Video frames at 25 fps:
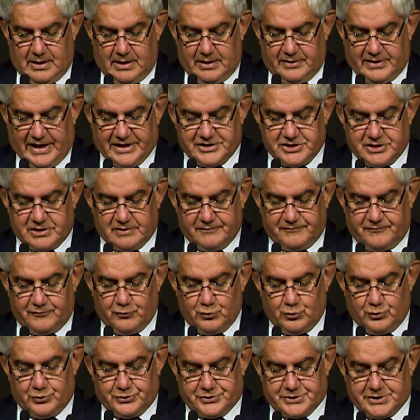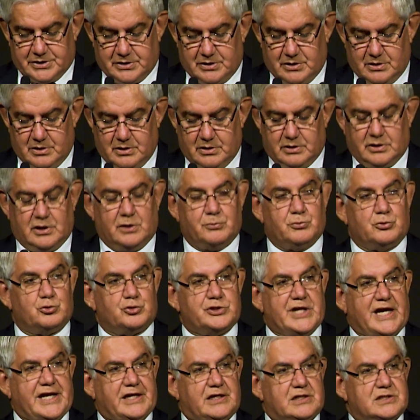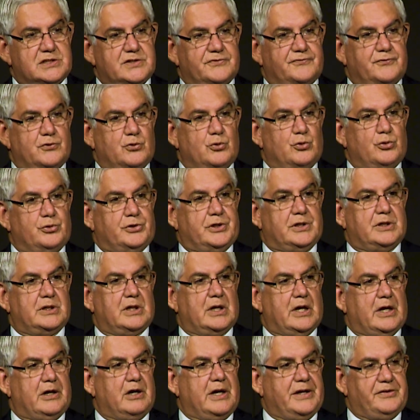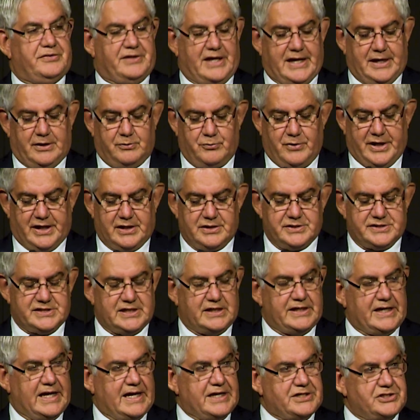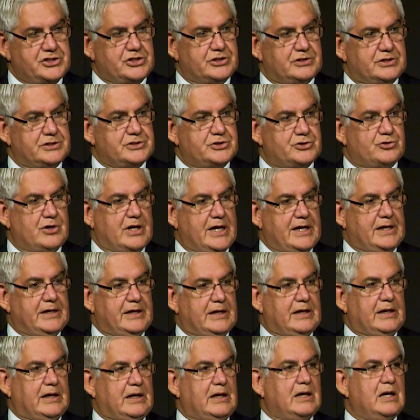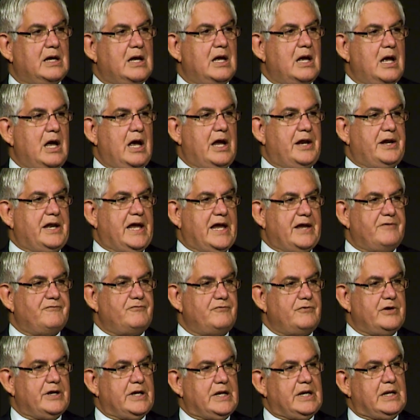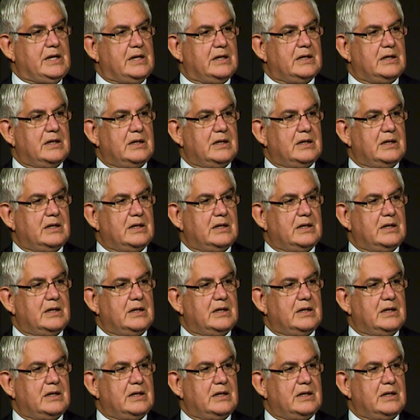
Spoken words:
That's the force that will take us forward. And I thank Reconciliation Australia and every